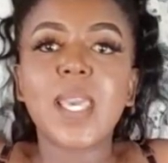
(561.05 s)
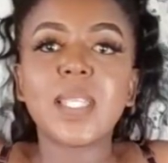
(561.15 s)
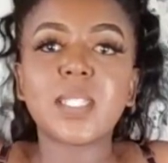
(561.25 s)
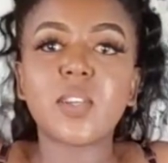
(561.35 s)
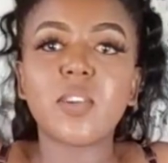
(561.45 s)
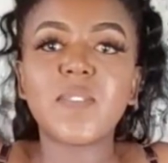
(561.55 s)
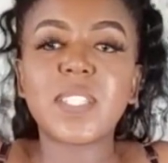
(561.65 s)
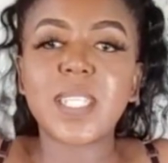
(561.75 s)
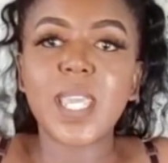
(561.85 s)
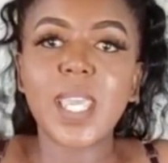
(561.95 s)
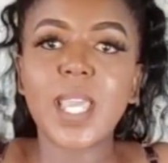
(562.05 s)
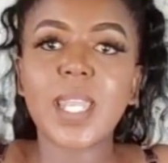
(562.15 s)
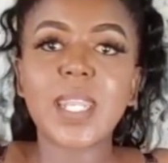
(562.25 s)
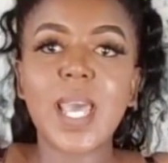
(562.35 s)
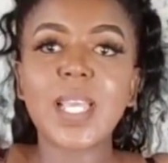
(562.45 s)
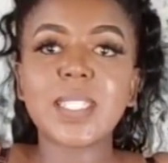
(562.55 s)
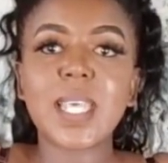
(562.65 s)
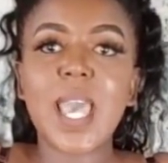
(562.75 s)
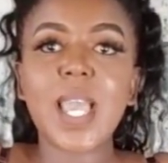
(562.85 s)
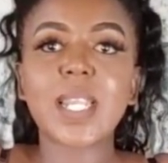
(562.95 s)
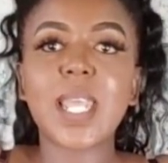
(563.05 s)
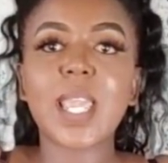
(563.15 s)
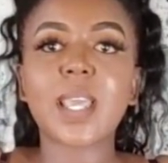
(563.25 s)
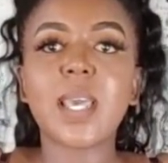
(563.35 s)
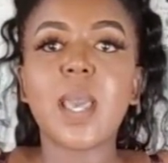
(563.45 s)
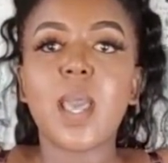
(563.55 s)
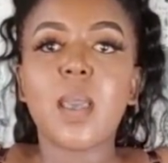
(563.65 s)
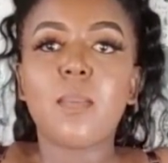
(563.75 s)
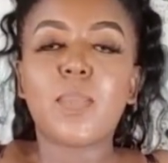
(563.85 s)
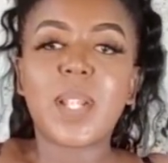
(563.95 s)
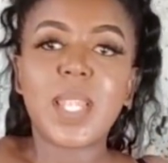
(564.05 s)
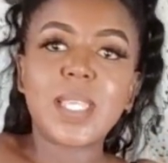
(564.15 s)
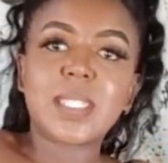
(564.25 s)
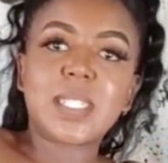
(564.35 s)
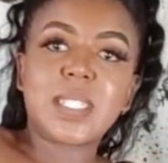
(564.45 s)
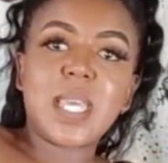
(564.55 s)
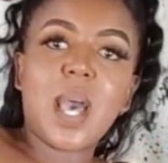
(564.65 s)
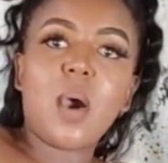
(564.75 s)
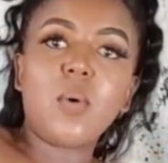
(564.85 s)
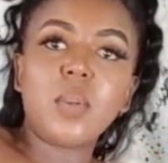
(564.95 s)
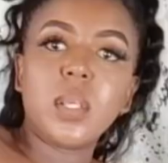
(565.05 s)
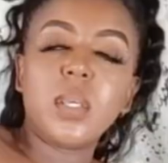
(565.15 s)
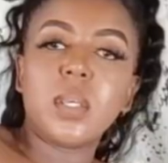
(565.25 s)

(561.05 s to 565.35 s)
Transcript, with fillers: Instead of staying nice and like placed down